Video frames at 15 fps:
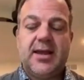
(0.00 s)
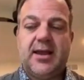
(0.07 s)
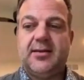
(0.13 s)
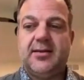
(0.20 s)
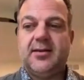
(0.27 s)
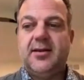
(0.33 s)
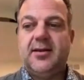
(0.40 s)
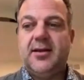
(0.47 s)

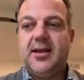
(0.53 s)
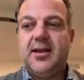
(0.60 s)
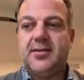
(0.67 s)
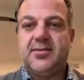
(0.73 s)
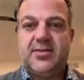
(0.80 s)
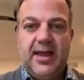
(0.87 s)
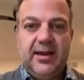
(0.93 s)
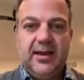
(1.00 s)
And
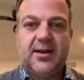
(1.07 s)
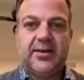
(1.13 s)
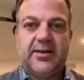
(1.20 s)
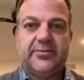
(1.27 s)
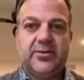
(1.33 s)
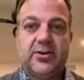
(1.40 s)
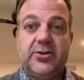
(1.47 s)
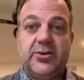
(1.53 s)
at that
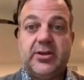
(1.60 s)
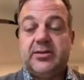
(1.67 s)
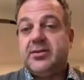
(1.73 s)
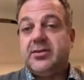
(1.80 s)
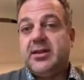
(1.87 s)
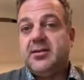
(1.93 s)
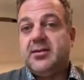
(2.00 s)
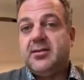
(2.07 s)
level,
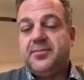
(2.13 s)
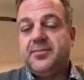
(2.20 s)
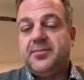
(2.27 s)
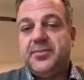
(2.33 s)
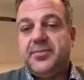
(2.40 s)
then